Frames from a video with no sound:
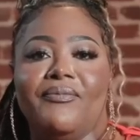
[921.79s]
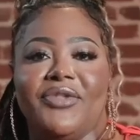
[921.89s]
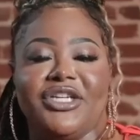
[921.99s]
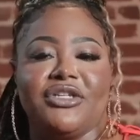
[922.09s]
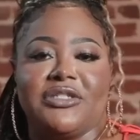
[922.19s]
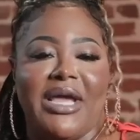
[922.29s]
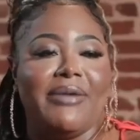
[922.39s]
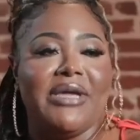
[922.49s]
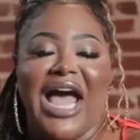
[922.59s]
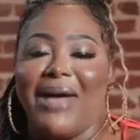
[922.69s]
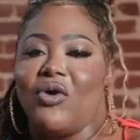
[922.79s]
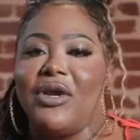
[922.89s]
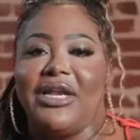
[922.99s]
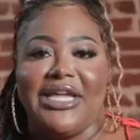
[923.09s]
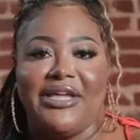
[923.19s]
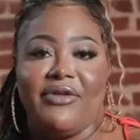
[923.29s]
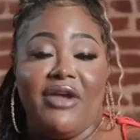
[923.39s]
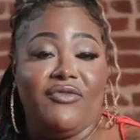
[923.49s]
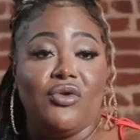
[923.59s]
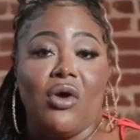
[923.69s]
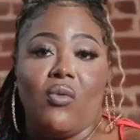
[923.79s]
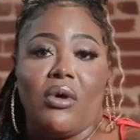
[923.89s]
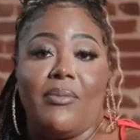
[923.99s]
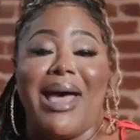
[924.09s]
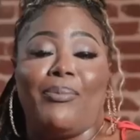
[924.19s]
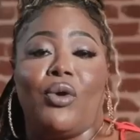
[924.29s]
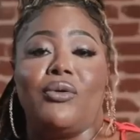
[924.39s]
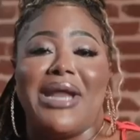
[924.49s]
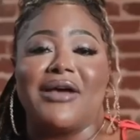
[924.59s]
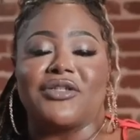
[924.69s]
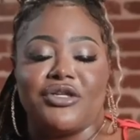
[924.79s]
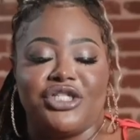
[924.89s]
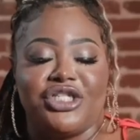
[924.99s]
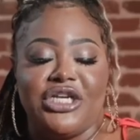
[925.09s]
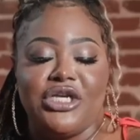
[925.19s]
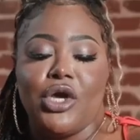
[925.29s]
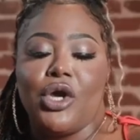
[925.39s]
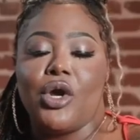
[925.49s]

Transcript: disrespect me i'm going to leave if you don't want my pronouns are she